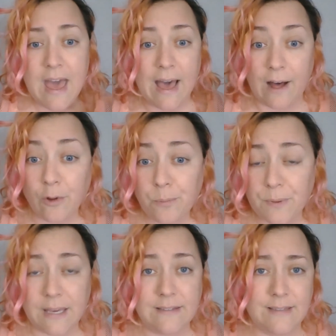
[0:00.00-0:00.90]
help
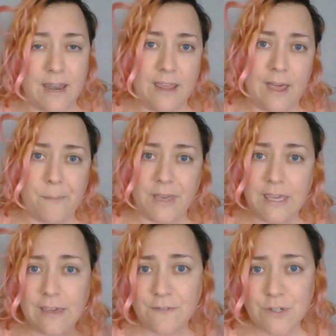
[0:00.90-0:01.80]
like setting up a
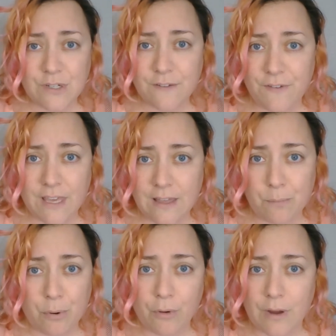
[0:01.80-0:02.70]
gift certificate
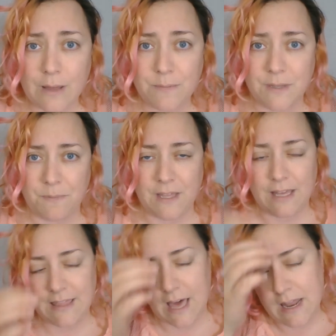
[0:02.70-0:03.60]
program, something
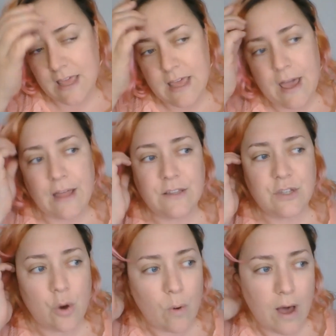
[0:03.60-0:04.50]
like that. And
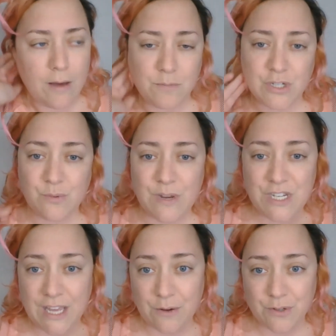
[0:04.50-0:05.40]
so just
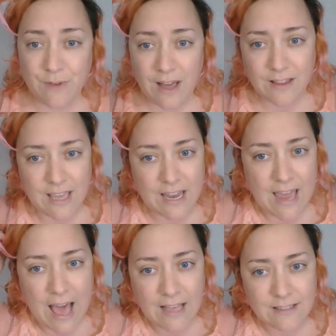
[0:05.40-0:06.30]
reaching out directly and
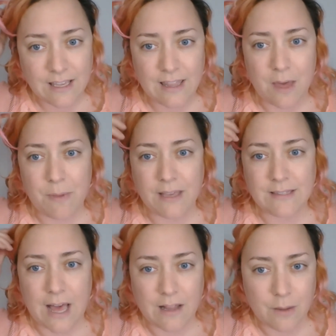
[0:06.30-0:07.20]
asking them
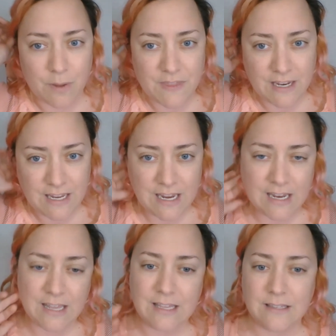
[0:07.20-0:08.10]
exactly what they
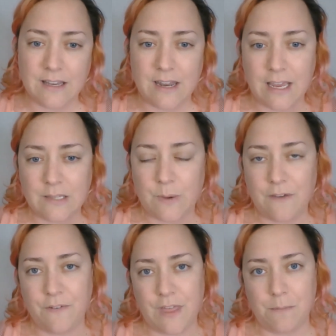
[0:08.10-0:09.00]
need is a nice way
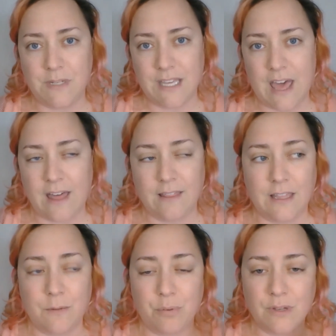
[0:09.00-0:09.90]
for them to get like
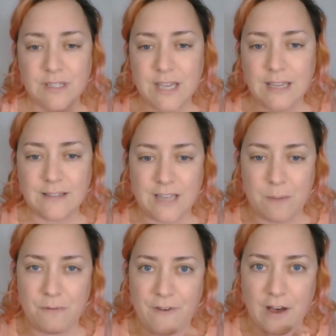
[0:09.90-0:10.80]
the precise
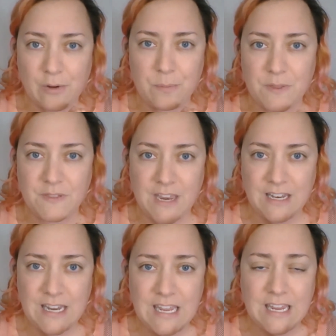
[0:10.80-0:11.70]
type of help that they
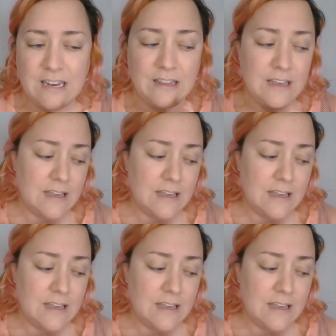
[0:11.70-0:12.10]
need